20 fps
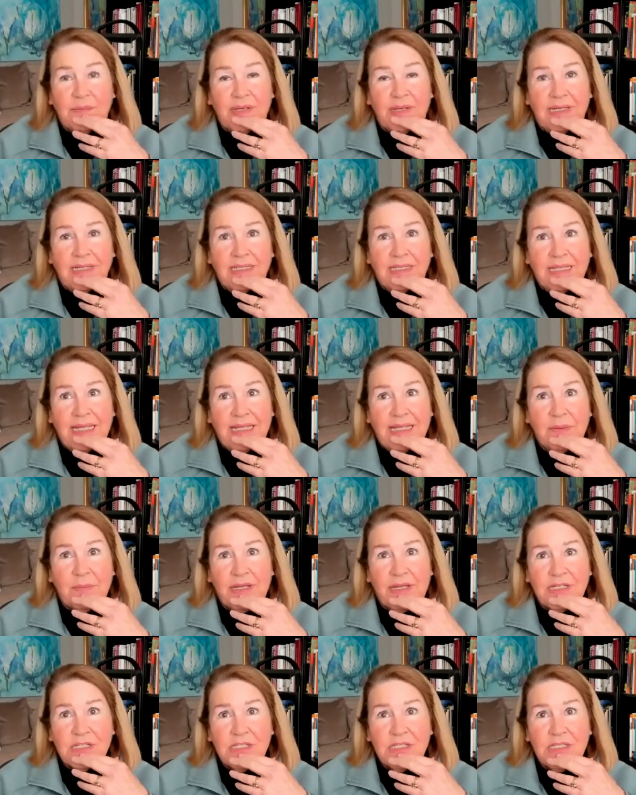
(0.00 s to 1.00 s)
I can't
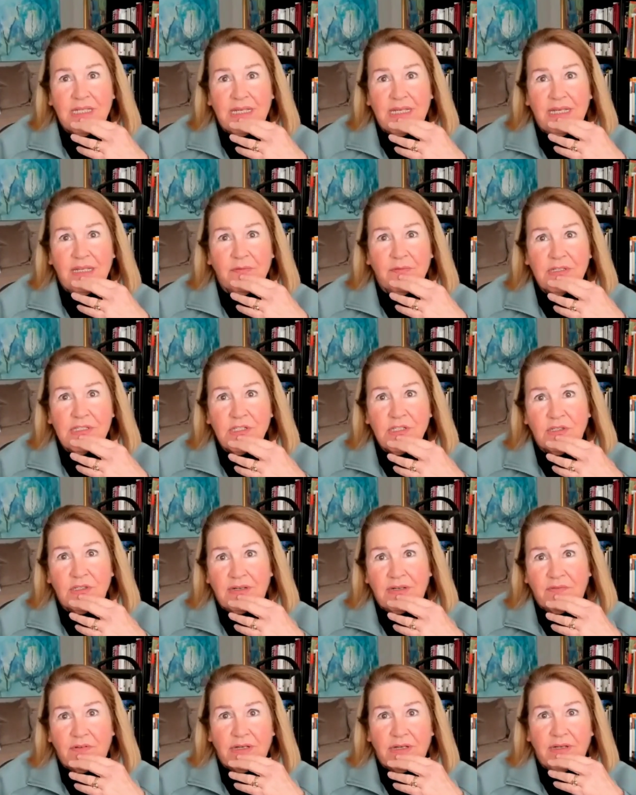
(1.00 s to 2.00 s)
imagine that any of us could
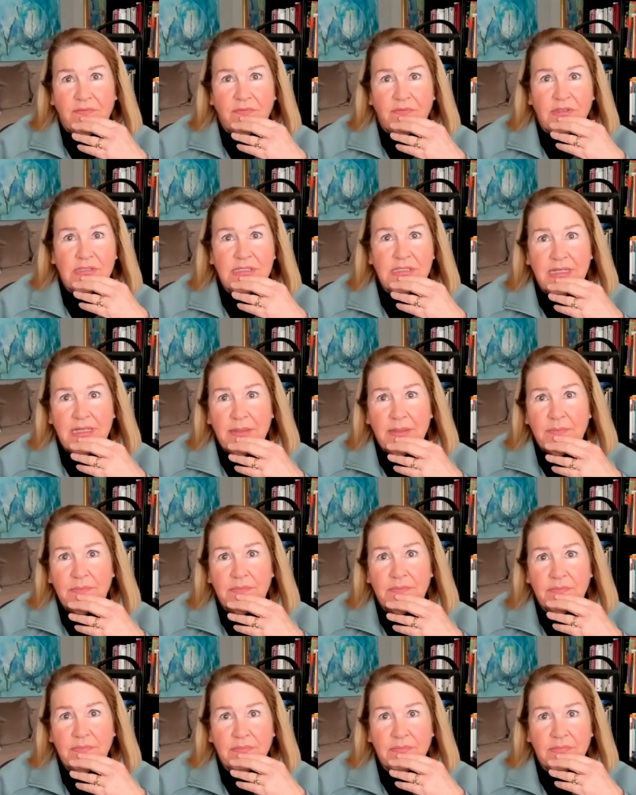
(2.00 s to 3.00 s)
ever have the same
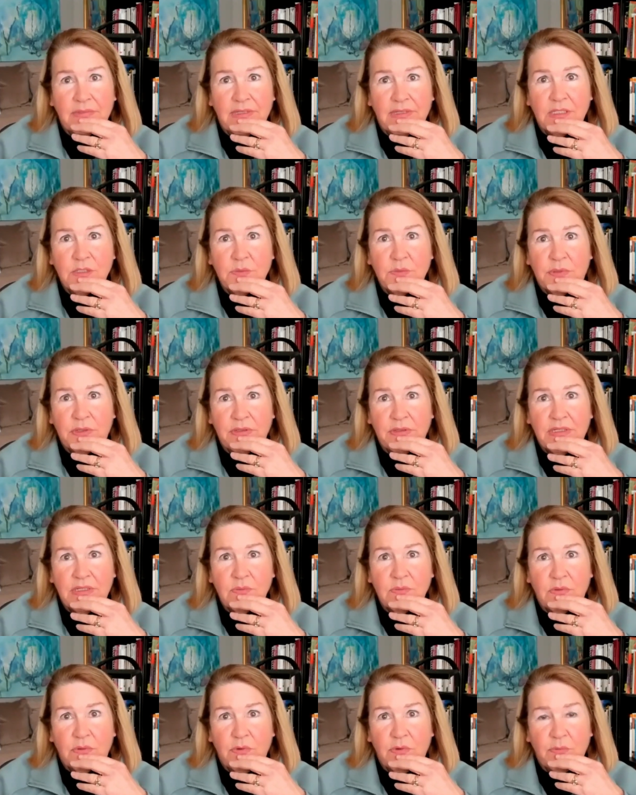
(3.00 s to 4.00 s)
experience
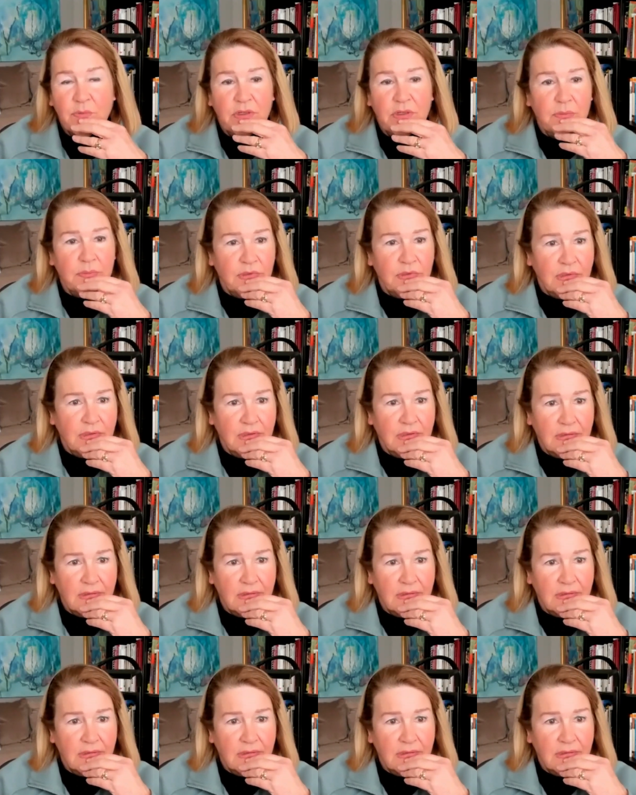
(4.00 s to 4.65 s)
when we read a book,